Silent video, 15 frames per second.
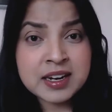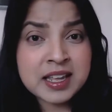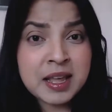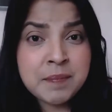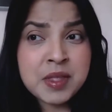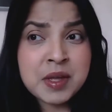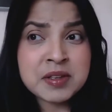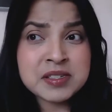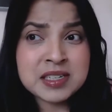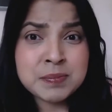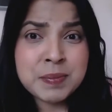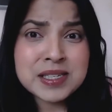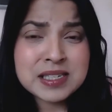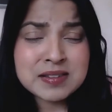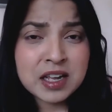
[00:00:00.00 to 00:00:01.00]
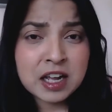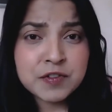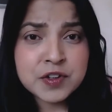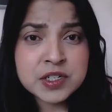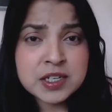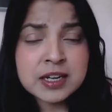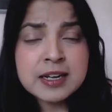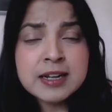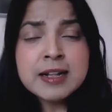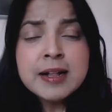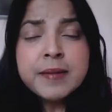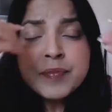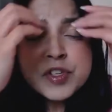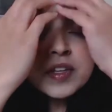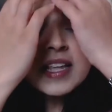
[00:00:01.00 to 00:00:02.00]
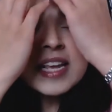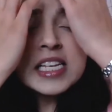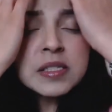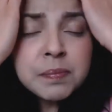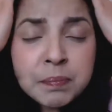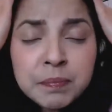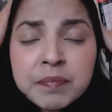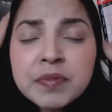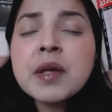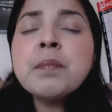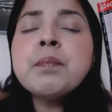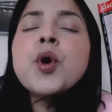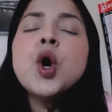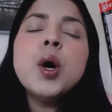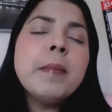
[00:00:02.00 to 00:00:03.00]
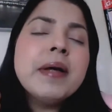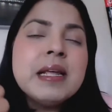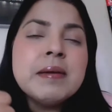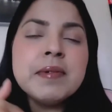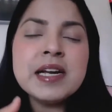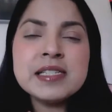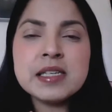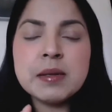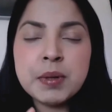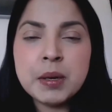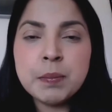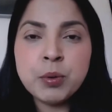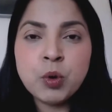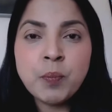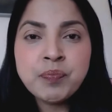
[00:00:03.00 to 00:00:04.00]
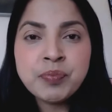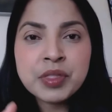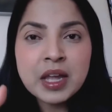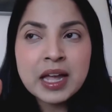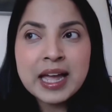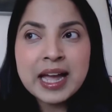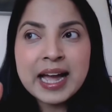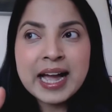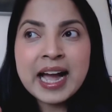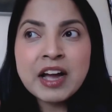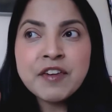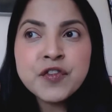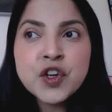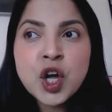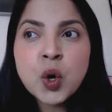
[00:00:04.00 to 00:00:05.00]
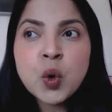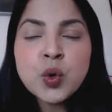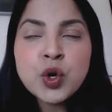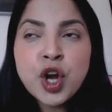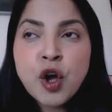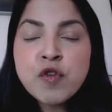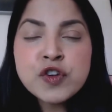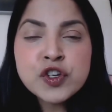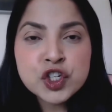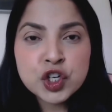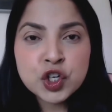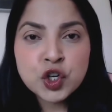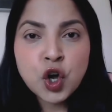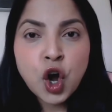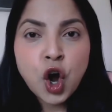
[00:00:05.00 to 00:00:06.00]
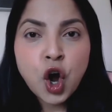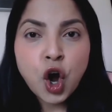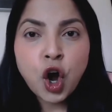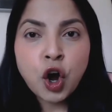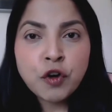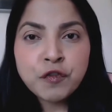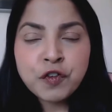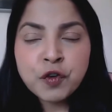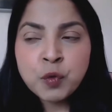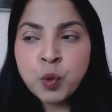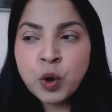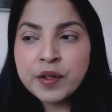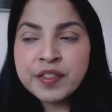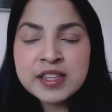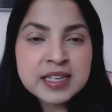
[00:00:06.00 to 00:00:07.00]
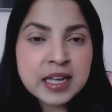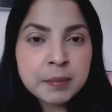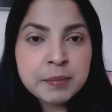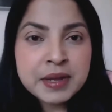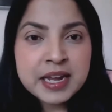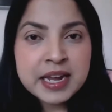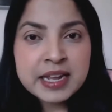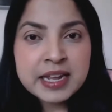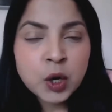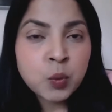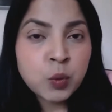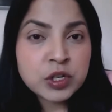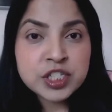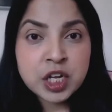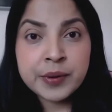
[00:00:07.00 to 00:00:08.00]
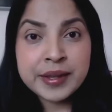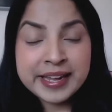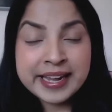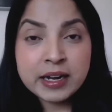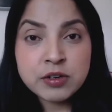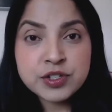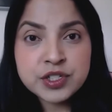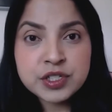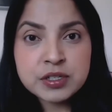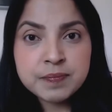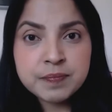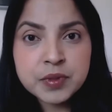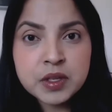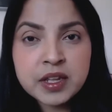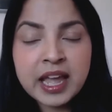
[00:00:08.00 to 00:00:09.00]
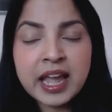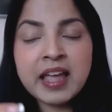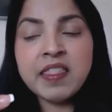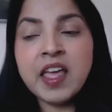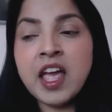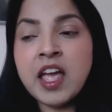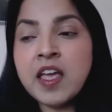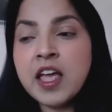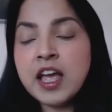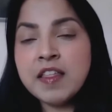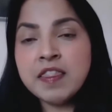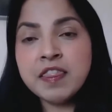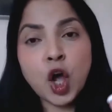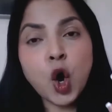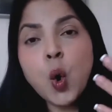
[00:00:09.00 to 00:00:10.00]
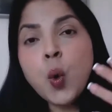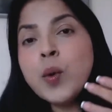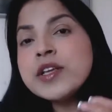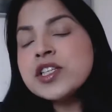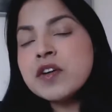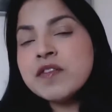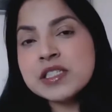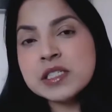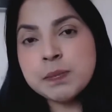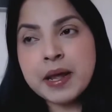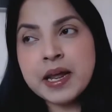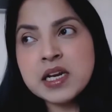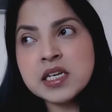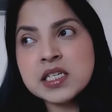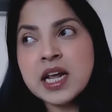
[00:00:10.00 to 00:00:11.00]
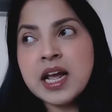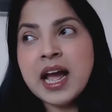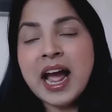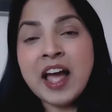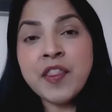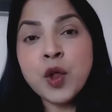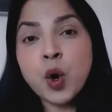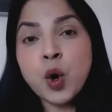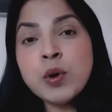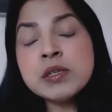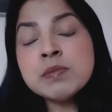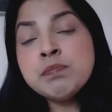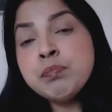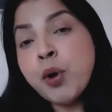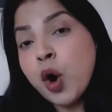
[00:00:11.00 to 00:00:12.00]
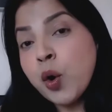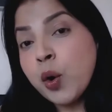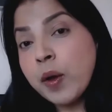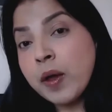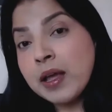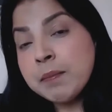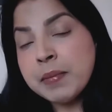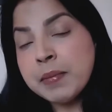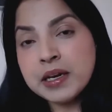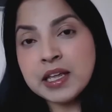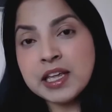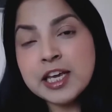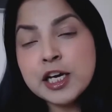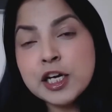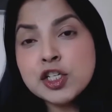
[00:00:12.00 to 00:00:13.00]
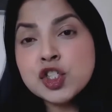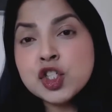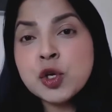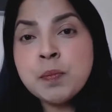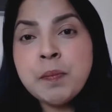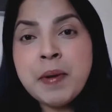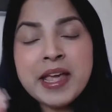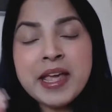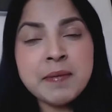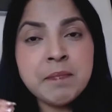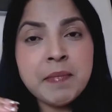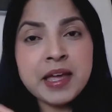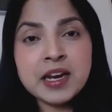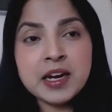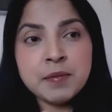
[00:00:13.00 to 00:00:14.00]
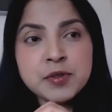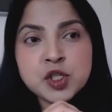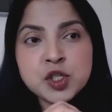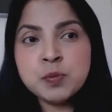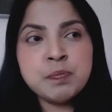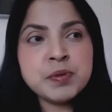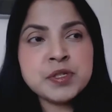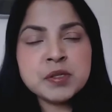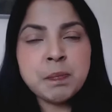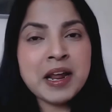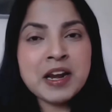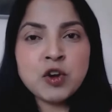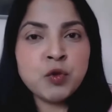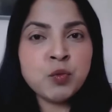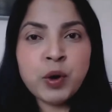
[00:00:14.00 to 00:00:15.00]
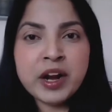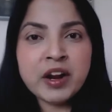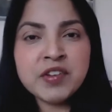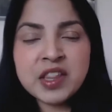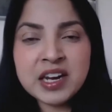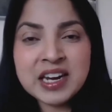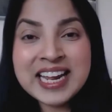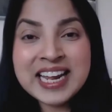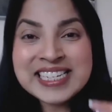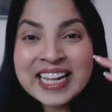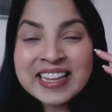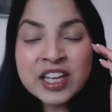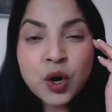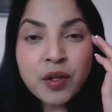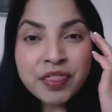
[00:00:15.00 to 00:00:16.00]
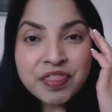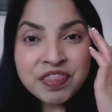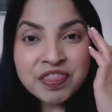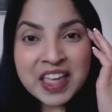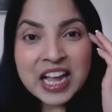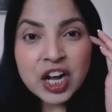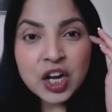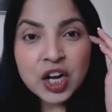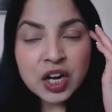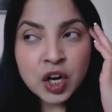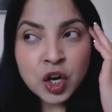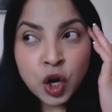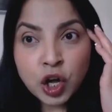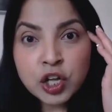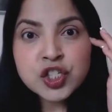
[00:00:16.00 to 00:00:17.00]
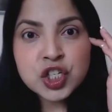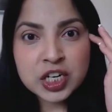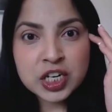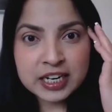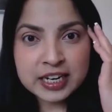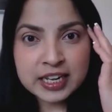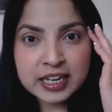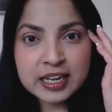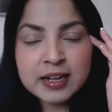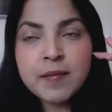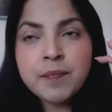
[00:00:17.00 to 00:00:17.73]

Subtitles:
keep those expenses covered. So the poor money mindset people have no notion of what's coming in and what's going out. Okay, they always overspend, and they're always borrowing money to make, to spend on whatever they need, and they don't think logically